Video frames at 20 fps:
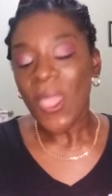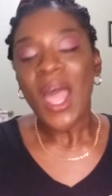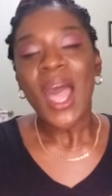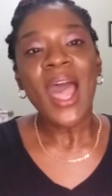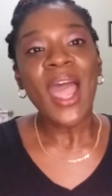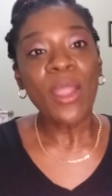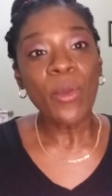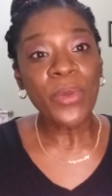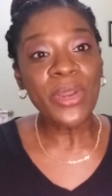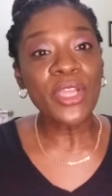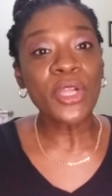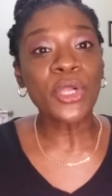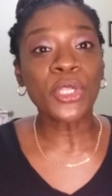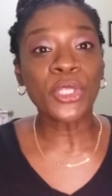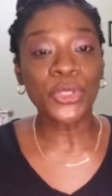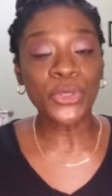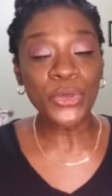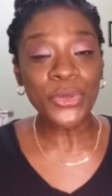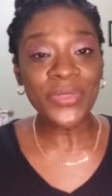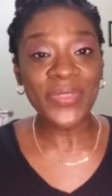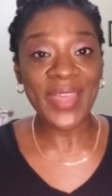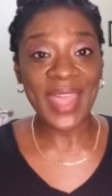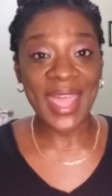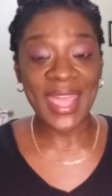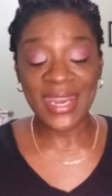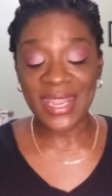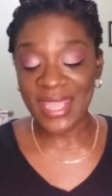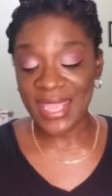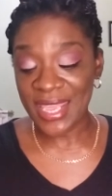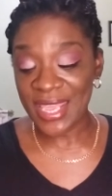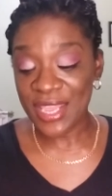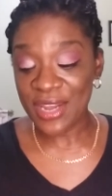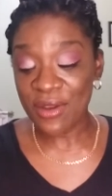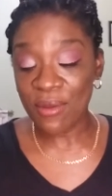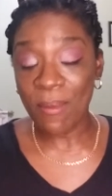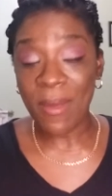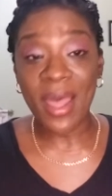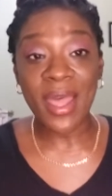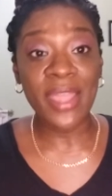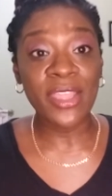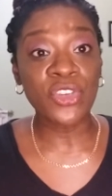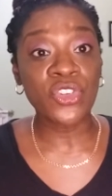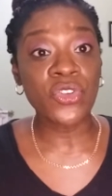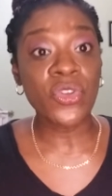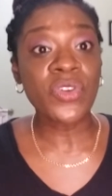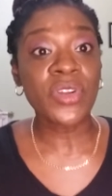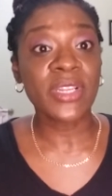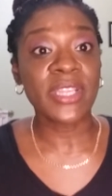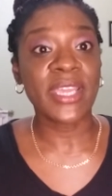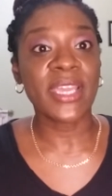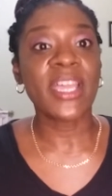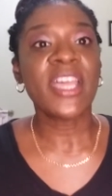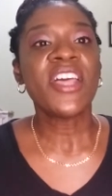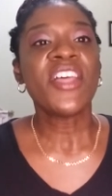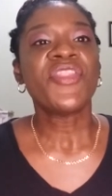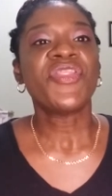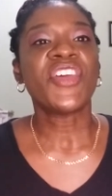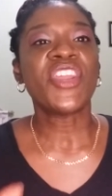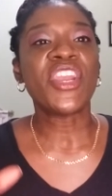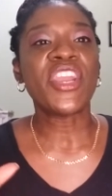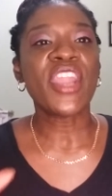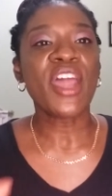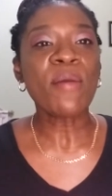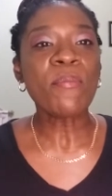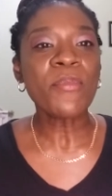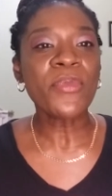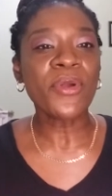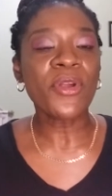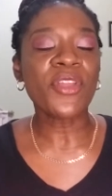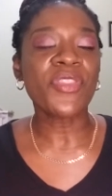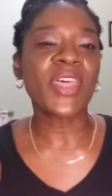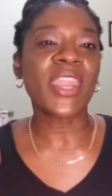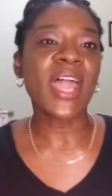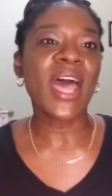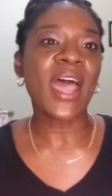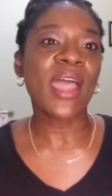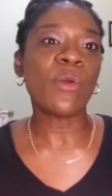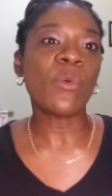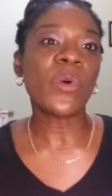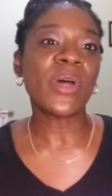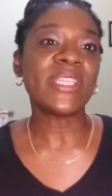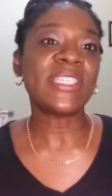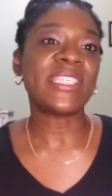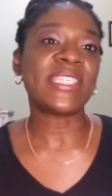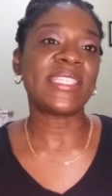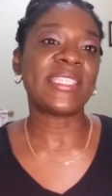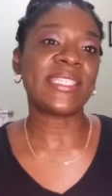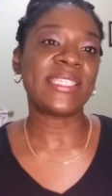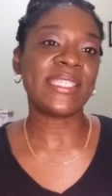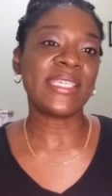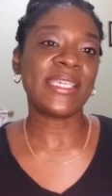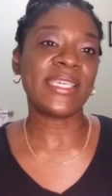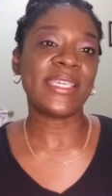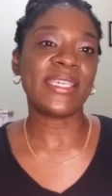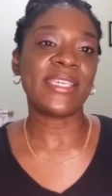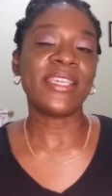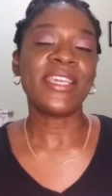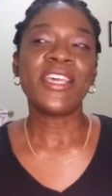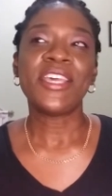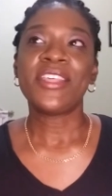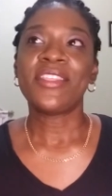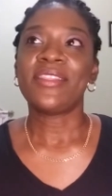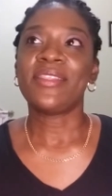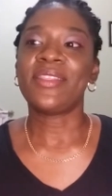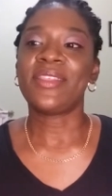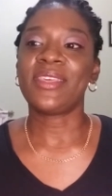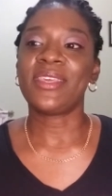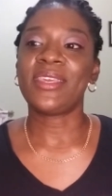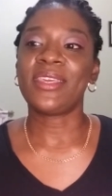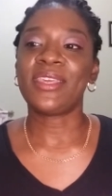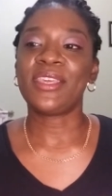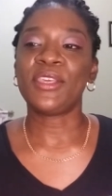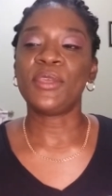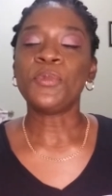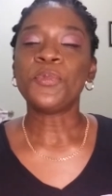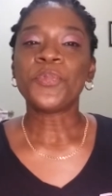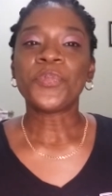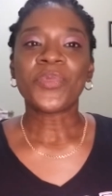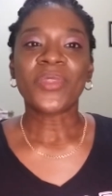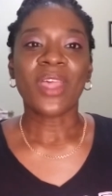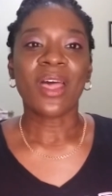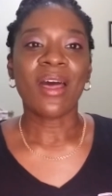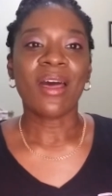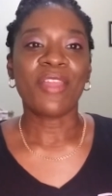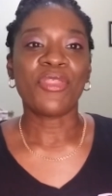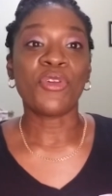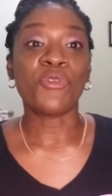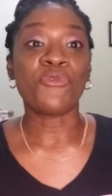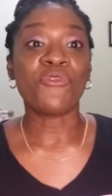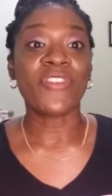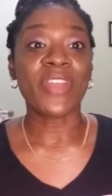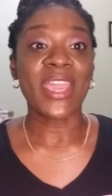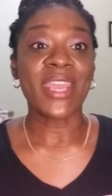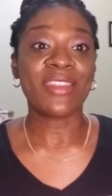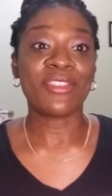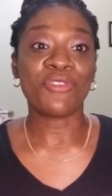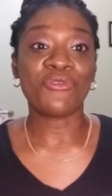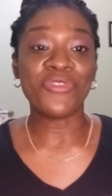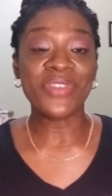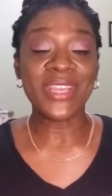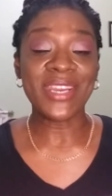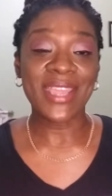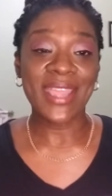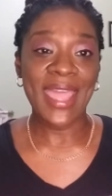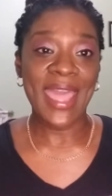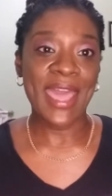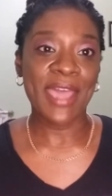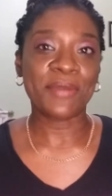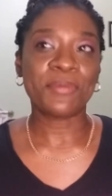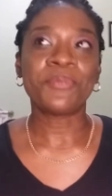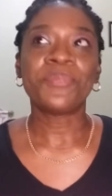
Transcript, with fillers: I would include that in my journaling, the number that I want to see the, uh, the rate, the reading at.